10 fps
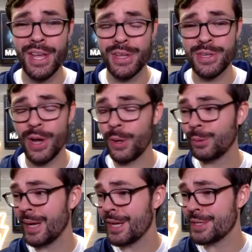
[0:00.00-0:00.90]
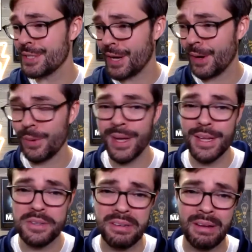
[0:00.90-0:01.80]
so, so,
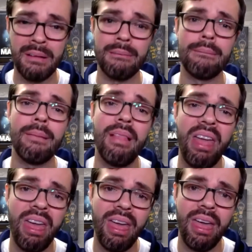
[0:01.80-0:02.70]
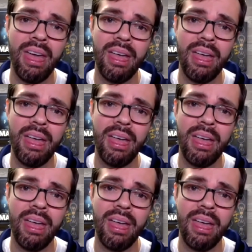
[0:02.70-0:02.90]
so. Ugh. Eh.